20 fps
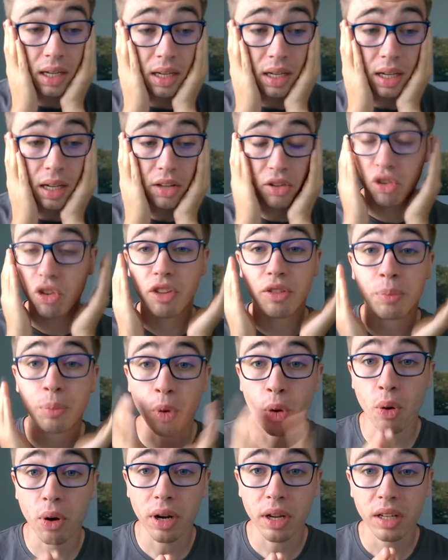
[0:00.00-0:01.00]
it's just
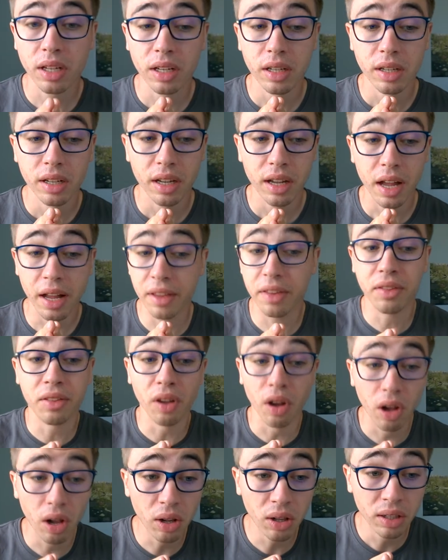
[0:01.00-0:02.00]
boring. It's
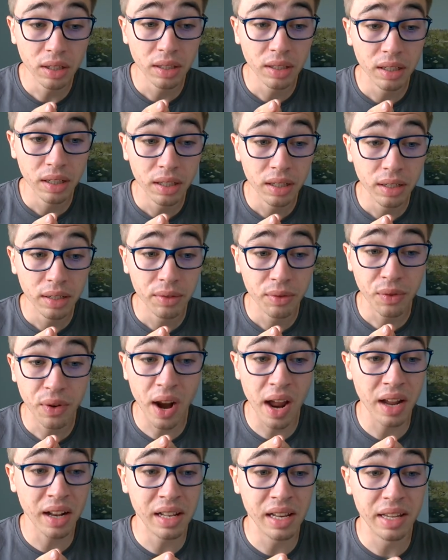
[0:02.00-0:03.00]
dull.
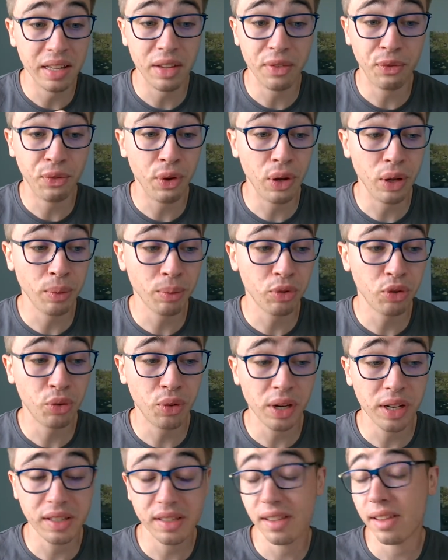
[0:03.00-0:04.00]
Frankly, the film
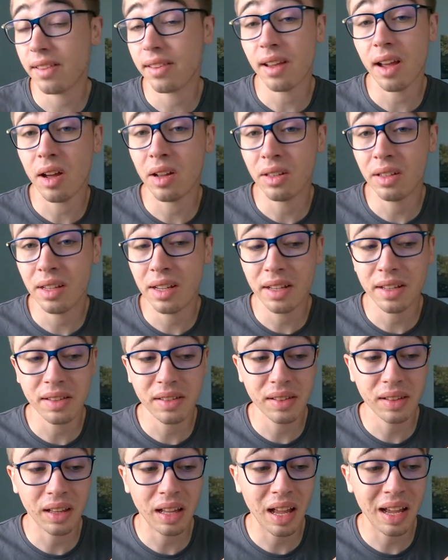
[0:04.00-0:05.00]
treats its
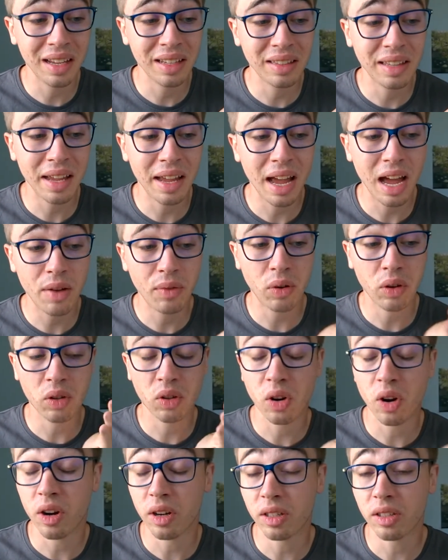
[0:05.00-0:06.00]
audience like they have a
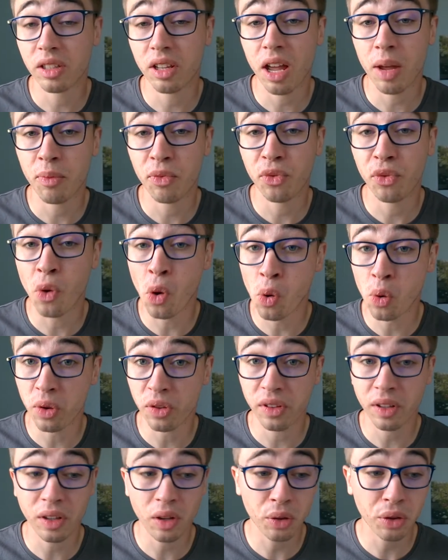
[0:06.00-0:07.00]
hard time
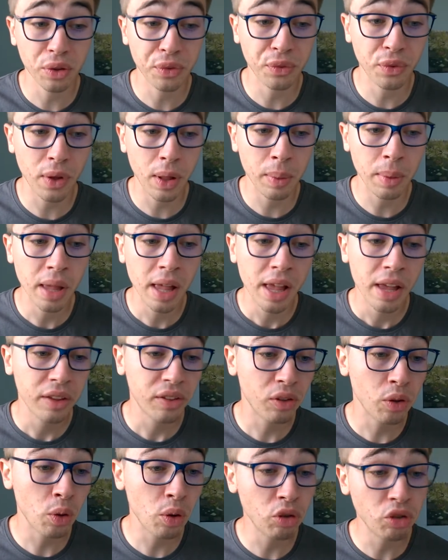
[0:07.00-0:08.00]
focusing on the film,
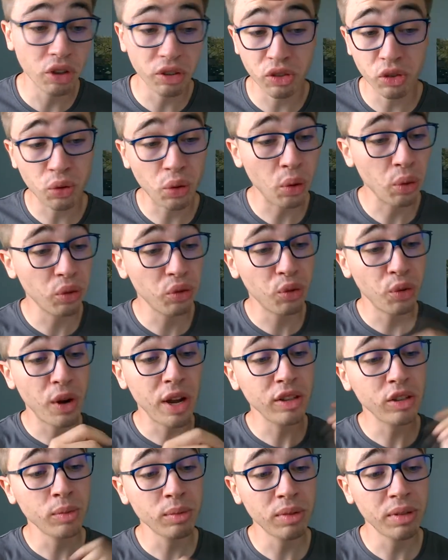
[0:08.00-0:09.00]
so it just throws
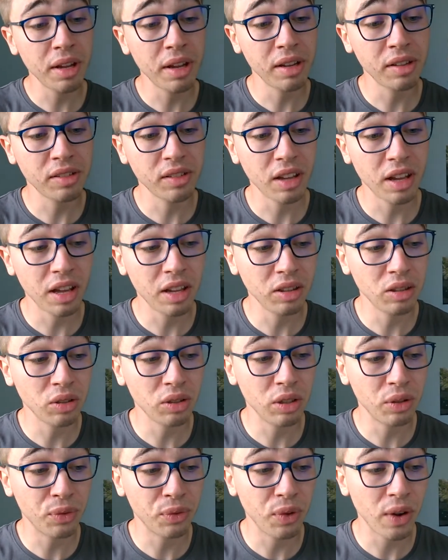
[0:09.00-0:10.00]
random things into
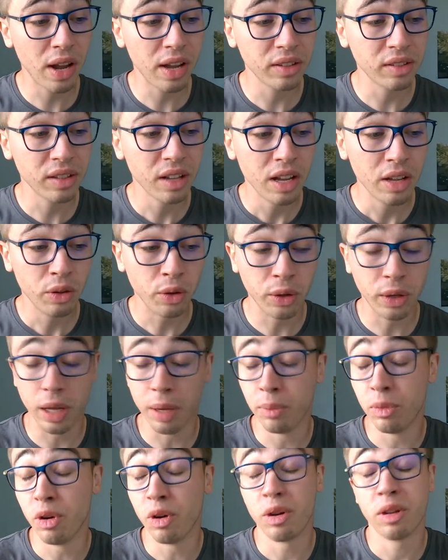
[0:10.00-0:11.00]
their face to
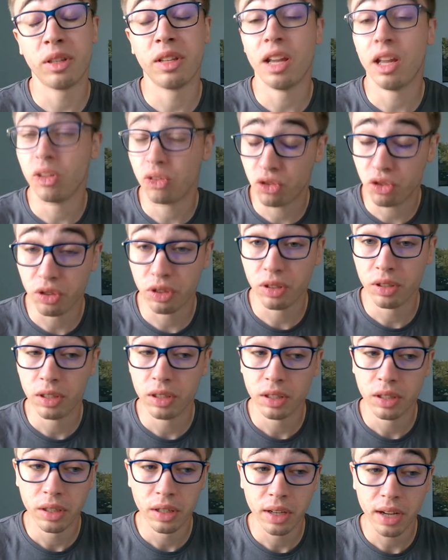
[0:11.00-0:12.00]
keep their attention.
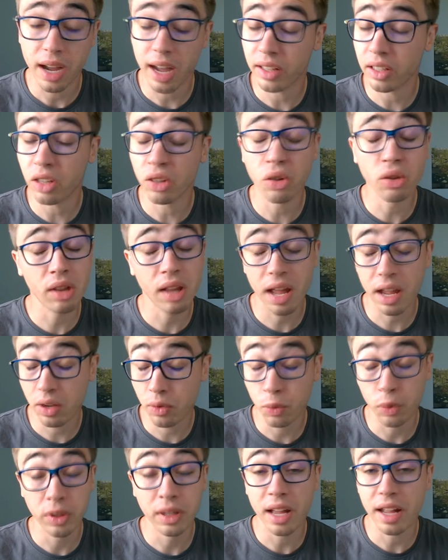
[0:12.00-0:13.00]
And I don't like
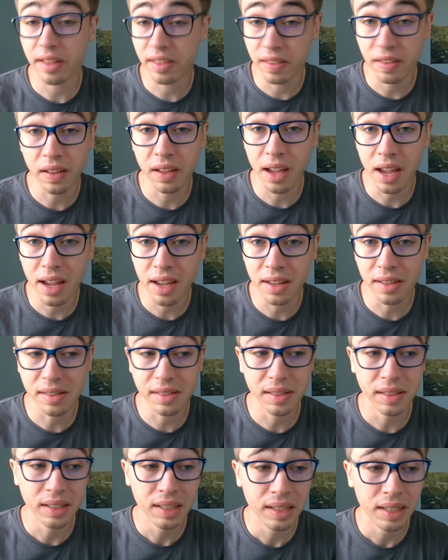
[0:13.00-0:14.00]
when that's the
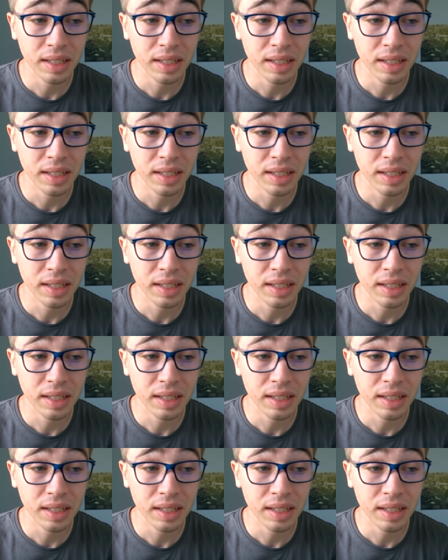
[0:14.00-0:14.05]
case.